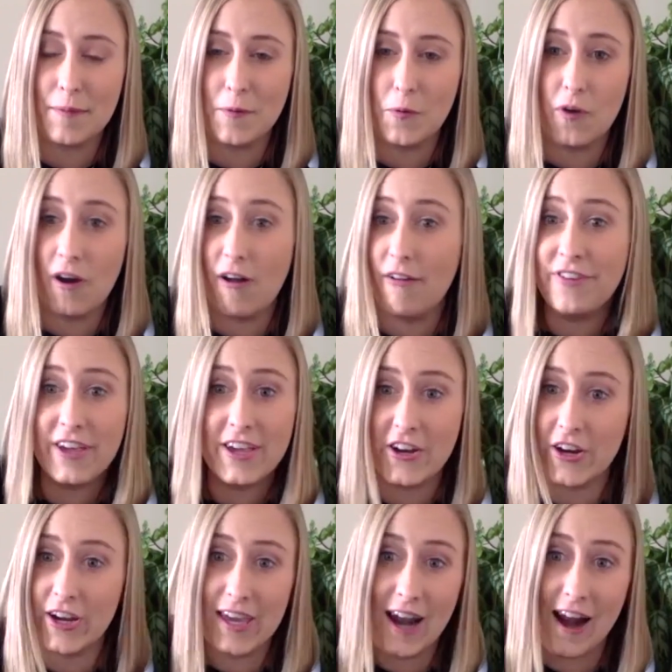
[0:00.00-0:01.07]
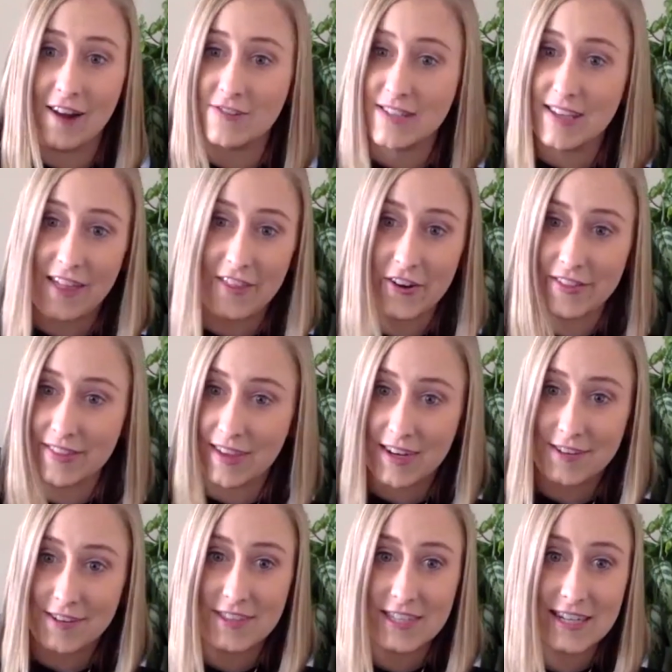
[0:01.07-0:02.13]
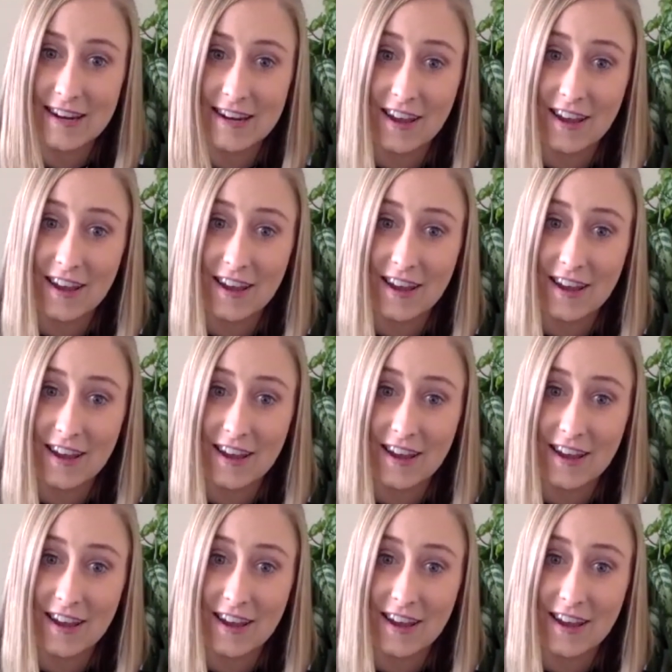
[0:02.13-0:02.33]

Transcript: I mean, we're all figuring it out together at the end of the day.